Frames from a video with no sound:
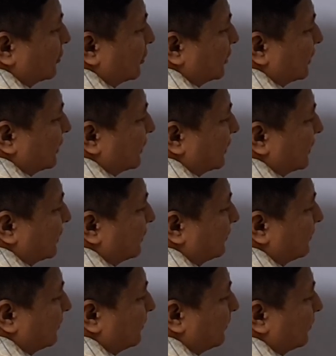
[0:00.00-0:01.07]

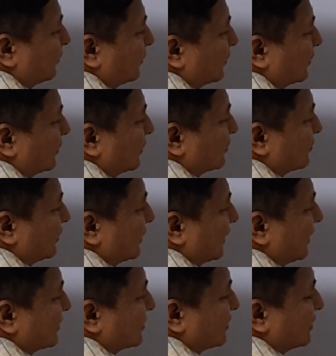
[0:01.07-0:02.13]
300. This will
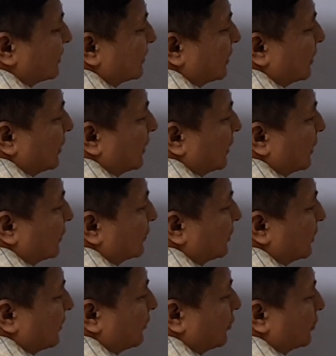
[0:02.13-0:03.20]
cancel.
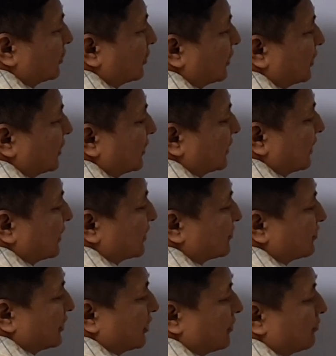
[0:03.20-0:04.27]
3 upon 30, that is
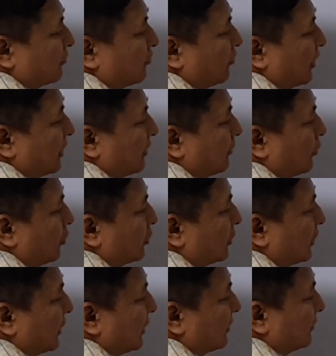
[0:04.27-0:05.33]
become 1
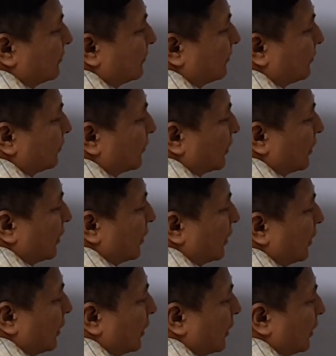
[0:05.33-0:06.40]
upon 10,
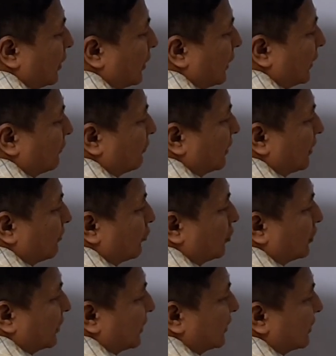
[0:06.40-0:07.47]
and 1
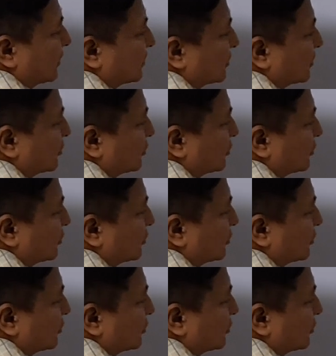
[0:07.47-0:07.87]
upon 10 is